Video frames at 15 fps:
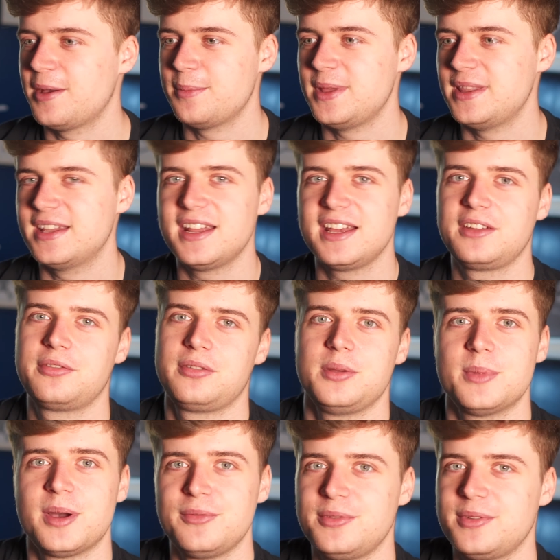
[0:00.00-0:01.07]
in the next few
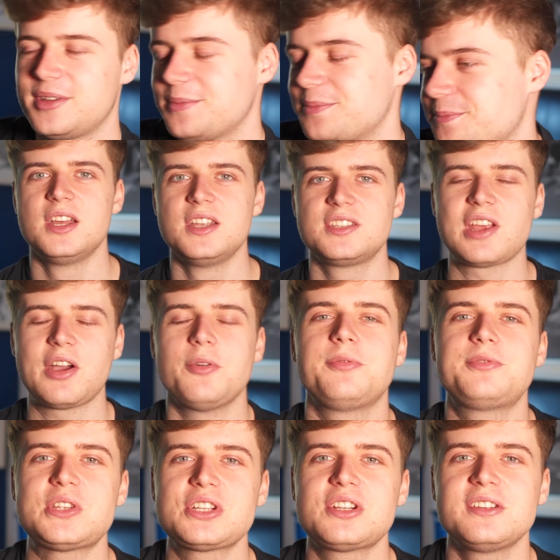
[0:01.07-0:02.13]
months. So
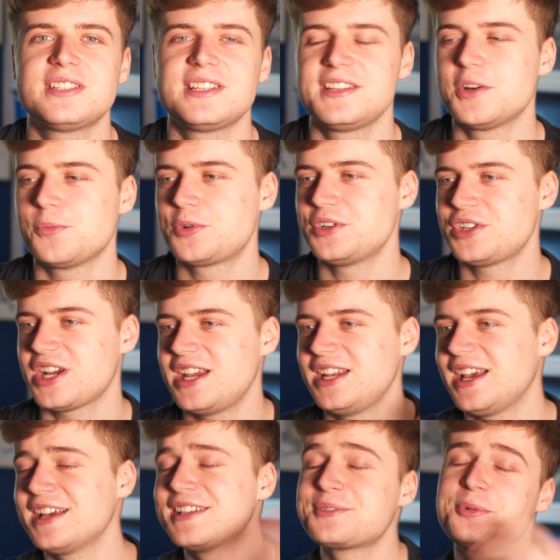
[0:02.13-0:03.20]
I've just looked at the option
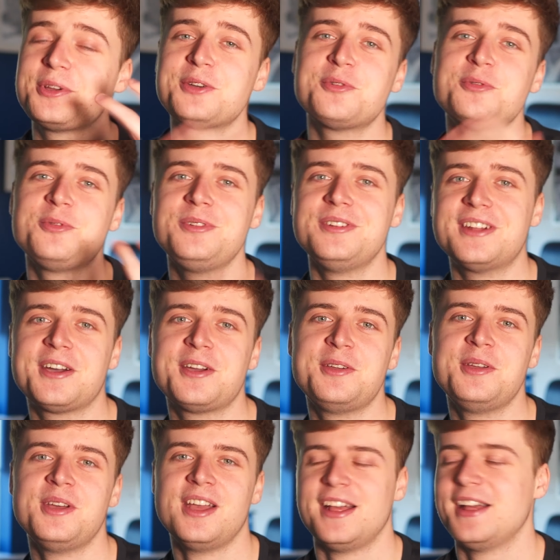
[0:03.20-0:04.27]
chain. As we all
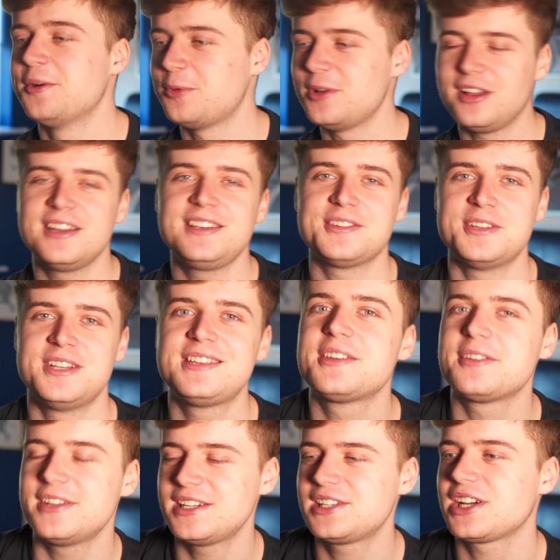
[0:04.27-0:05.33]
know, we like doing this
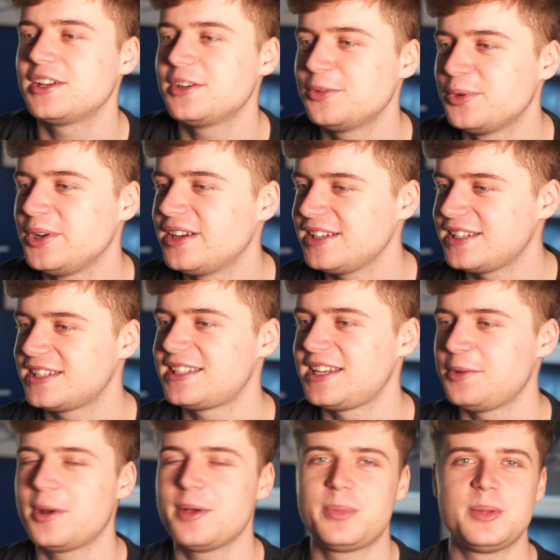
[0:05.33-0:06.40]
on this channel. We like to
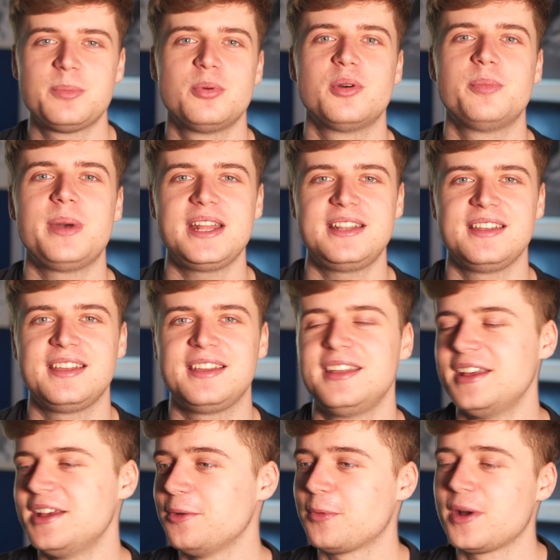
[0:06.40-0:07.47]
see where people are betting,
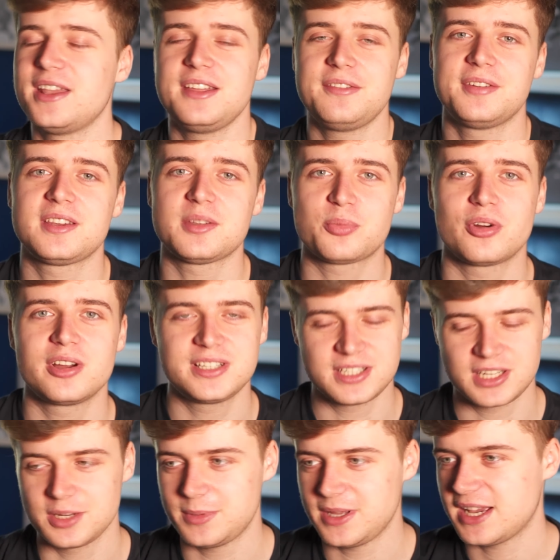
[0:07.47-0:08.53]
where they think the price is
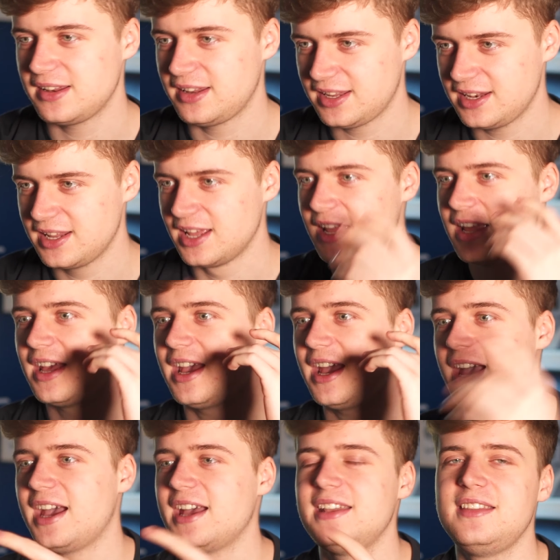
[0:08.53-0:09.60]
going to be heading.
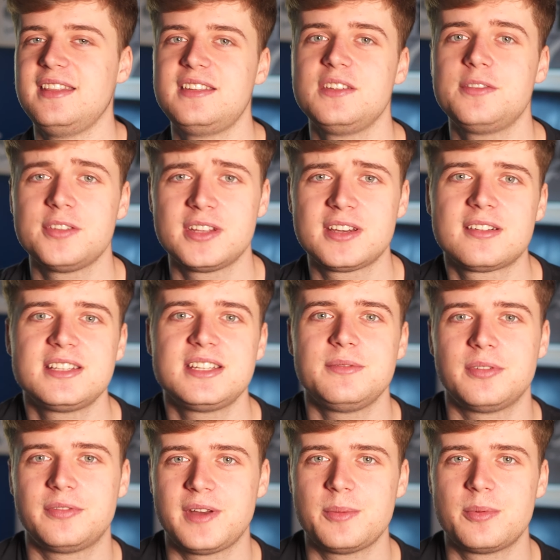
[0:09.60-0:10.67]
And this is for the
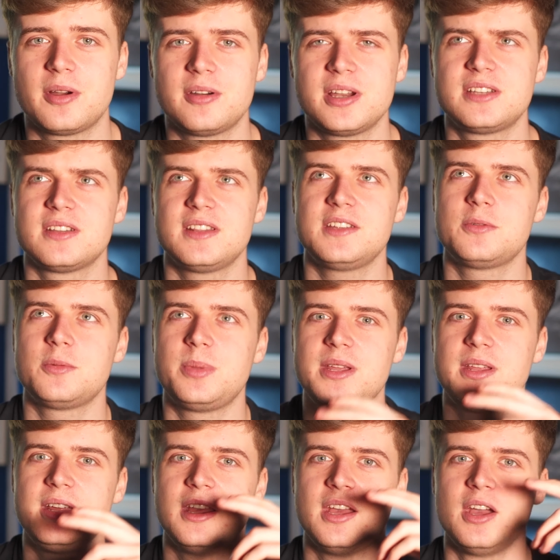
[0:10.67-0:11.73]
19th of February, so this will
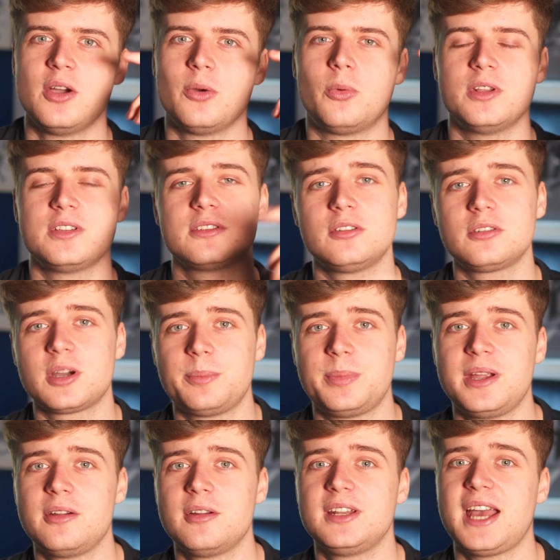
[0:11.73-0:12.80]
be once the lockup
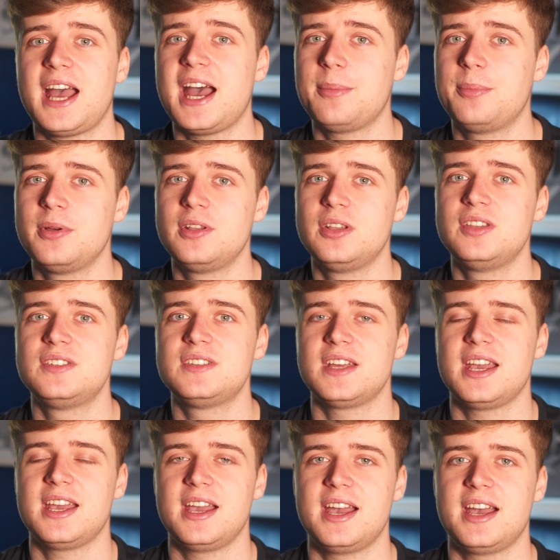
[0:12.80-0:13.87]
period happens
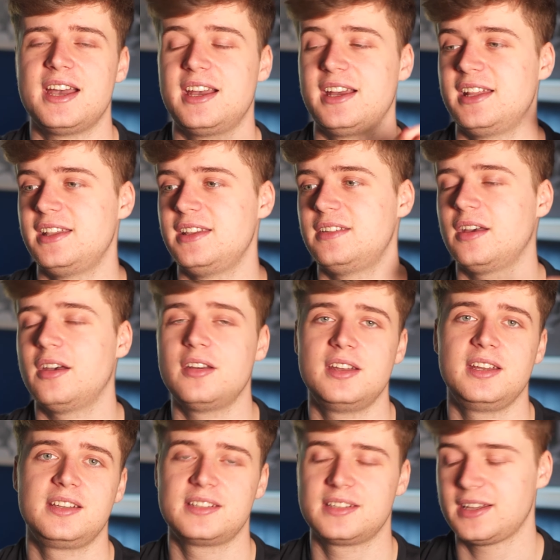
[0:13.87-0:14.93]
and
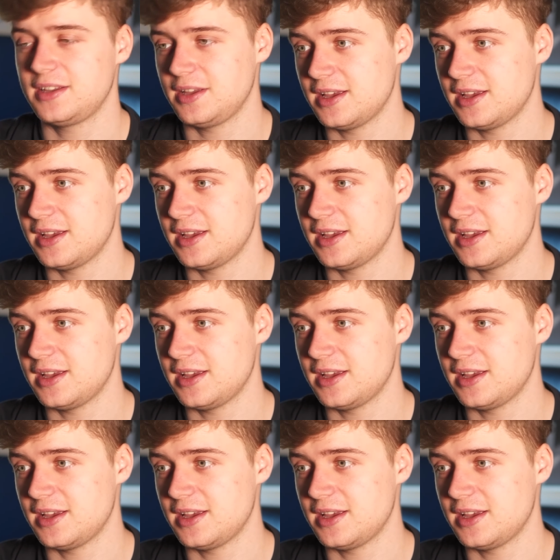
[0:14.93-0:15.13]
earnings is